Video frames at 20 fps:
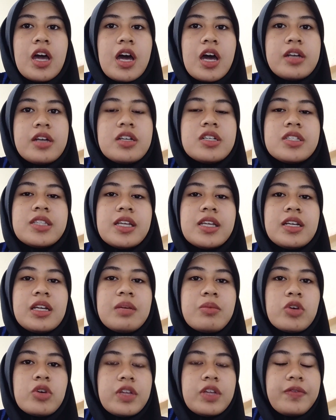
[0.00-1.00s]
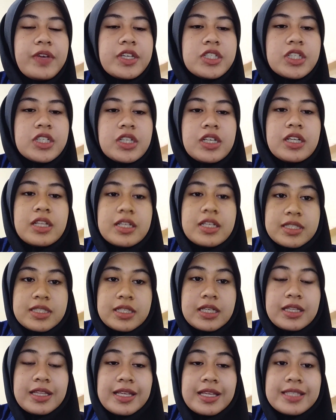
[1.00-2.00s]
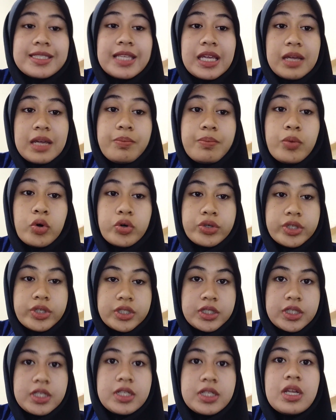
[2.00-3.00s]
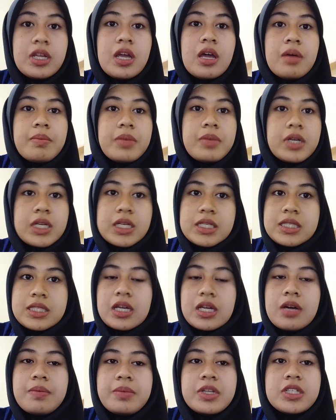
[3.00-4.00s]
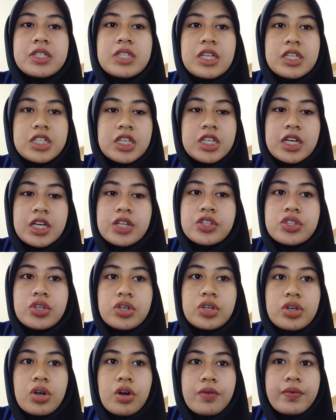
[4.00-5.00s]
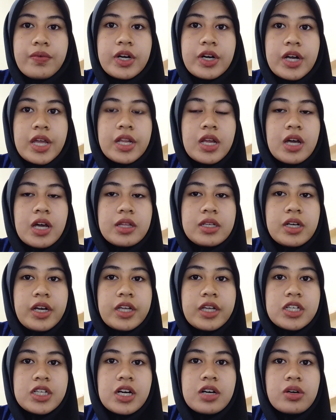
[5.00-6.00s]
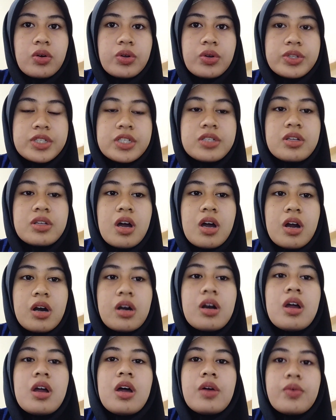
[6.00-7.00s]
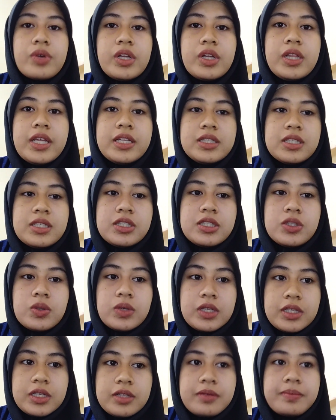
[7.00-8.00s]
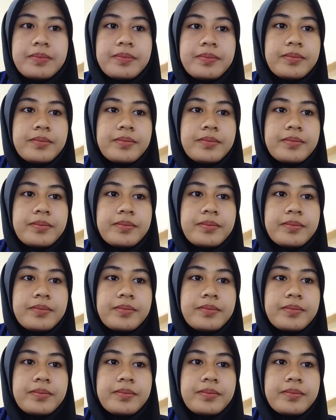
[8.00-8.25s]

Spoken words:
Understanding motivation is important because the compensation, turnover, and other HR concerns are related to it.